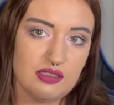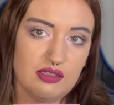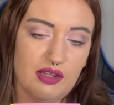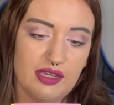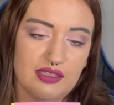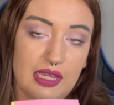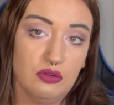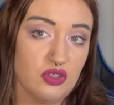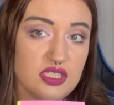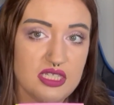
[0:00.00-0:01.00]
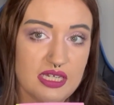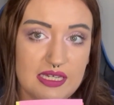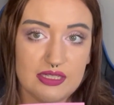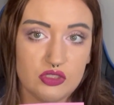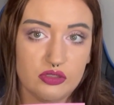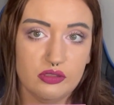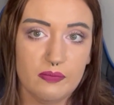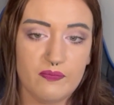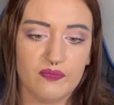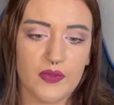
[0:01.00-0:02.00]
like, they're not sticky at all.
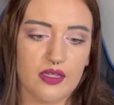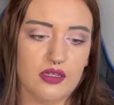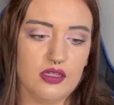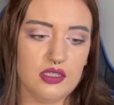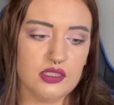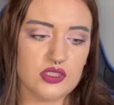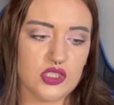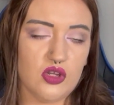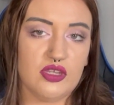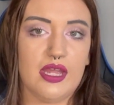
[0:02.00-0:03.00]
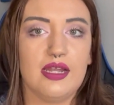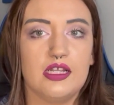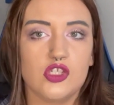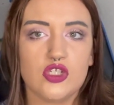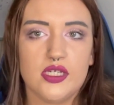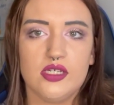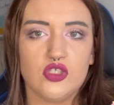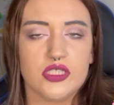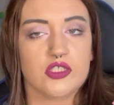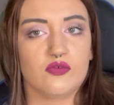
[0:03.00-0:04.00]
So they're literally
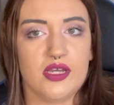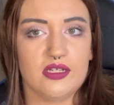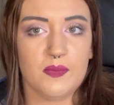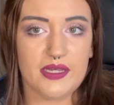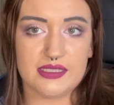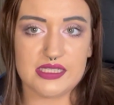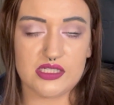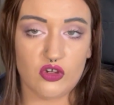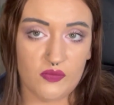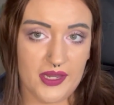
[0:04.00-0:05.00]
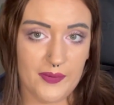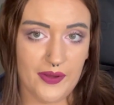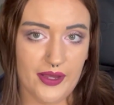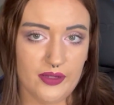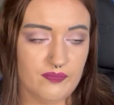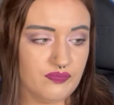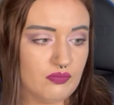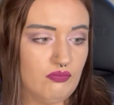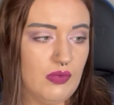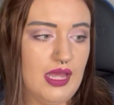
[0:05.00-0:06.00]
just squared pieces of paper,
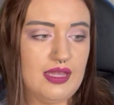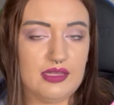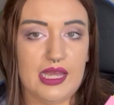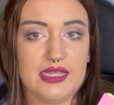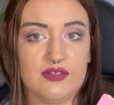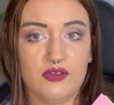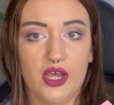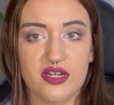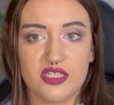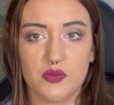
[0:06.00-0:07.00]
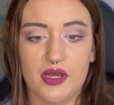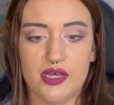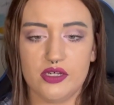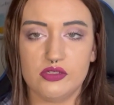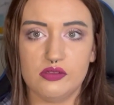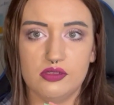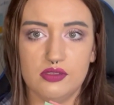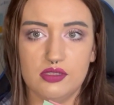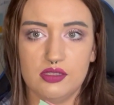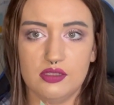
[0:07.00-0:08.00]
and they're different colors as well.
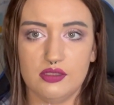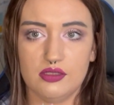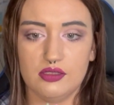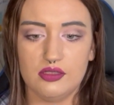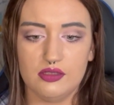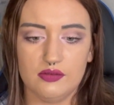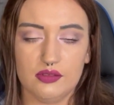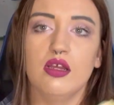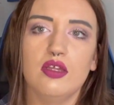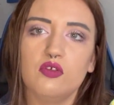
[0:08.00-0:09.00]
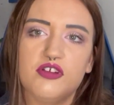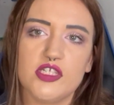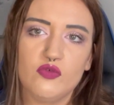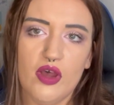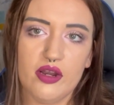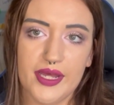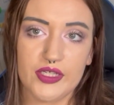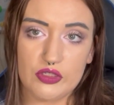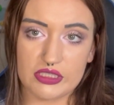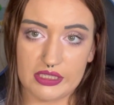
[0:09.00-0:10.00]
The reason why I like
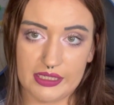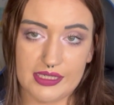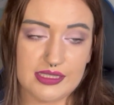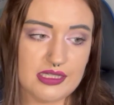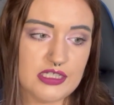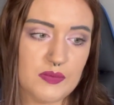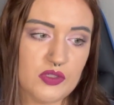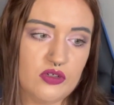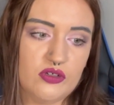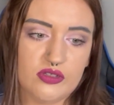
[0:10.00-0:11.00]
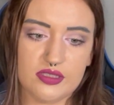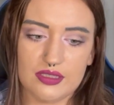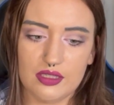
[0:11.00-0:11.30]
using these is because